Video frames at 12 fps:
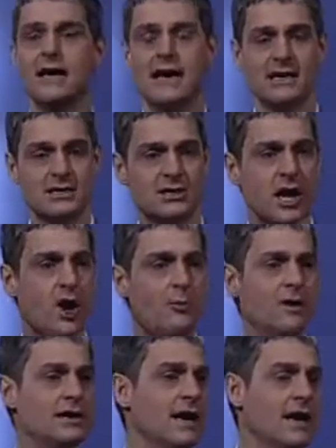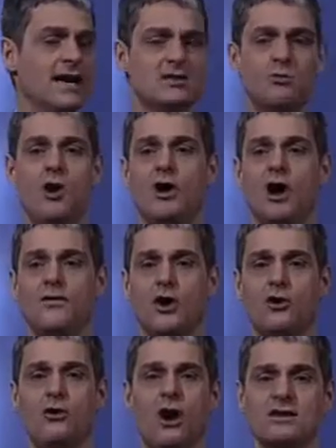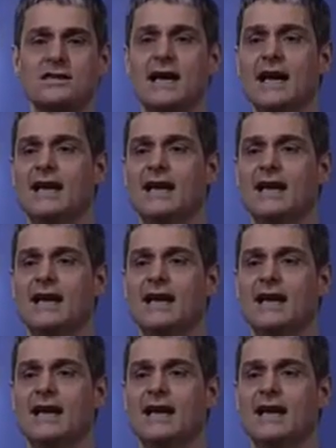his atonement, his work on the cross,